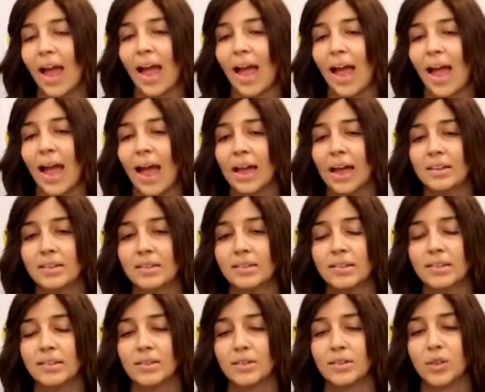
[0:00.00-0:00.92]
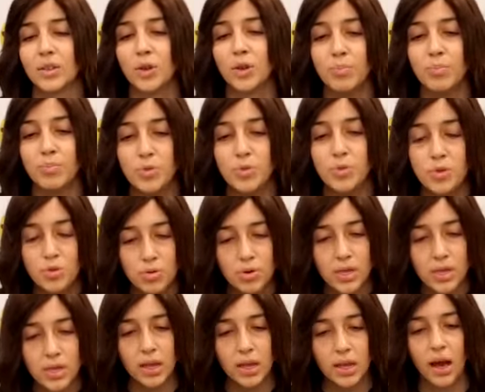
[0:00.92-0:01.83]
And the
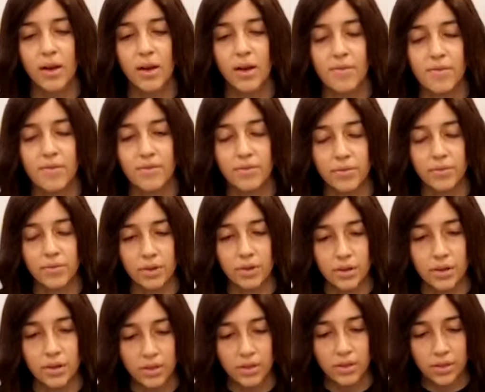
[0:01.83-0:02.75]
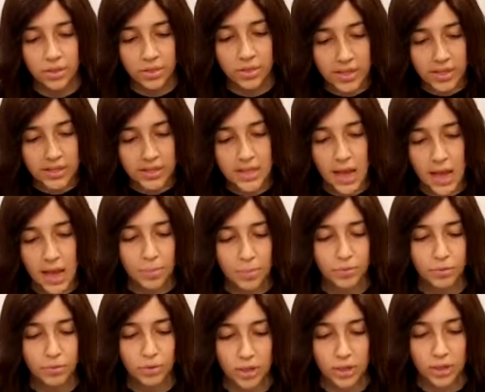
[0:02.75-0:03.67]
beauty of this type
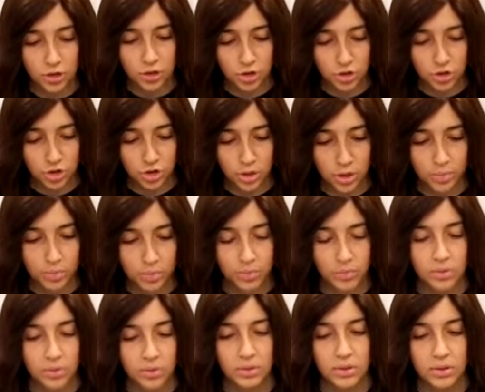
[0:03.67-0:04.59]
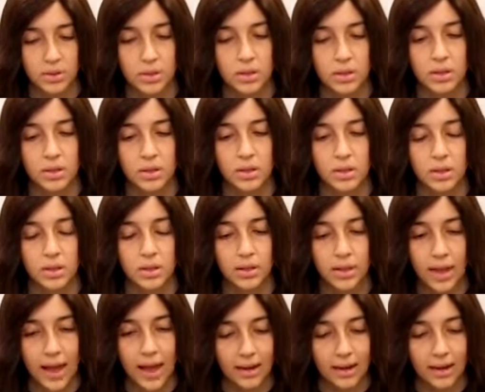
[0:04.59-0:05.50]
of relationship
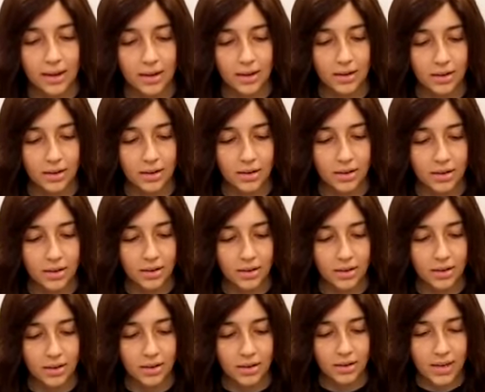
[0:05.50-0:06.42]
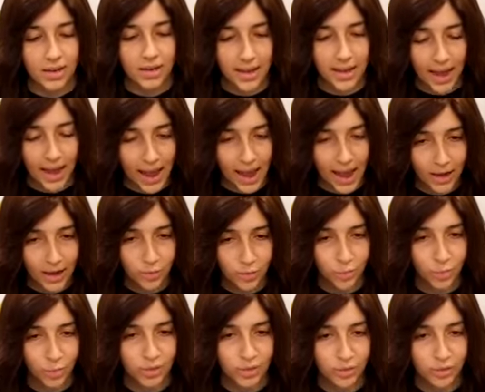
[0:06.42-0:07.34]
that he had
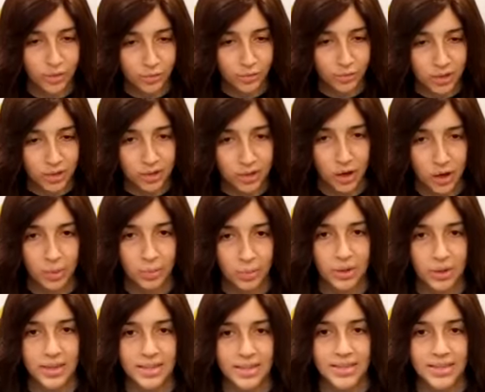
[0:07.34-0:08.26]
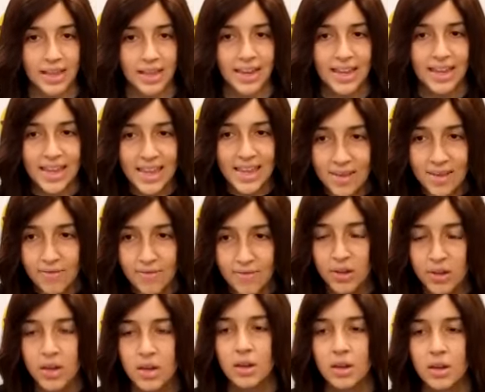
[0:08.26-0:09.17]
with the Friedrich Rebbe is that
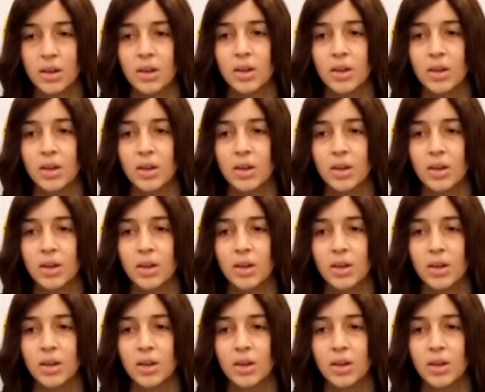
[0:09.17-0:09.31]
even